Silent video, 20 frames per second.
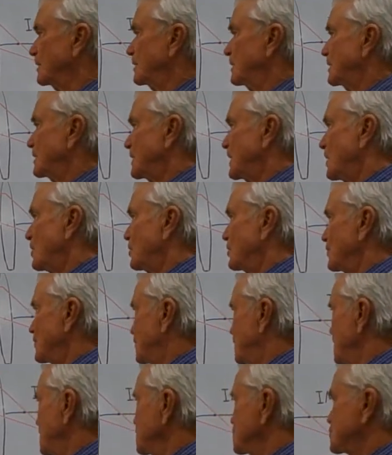Now,
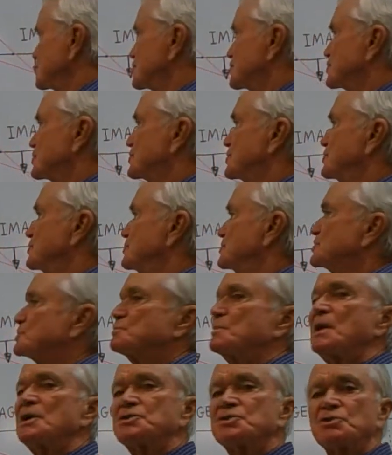these two
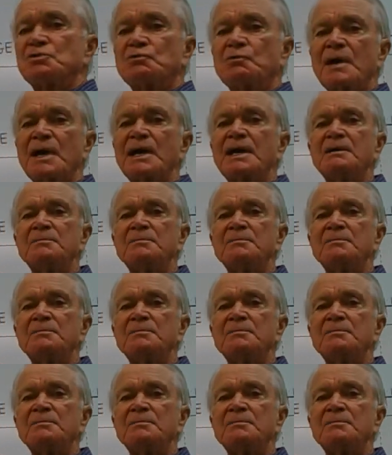special ray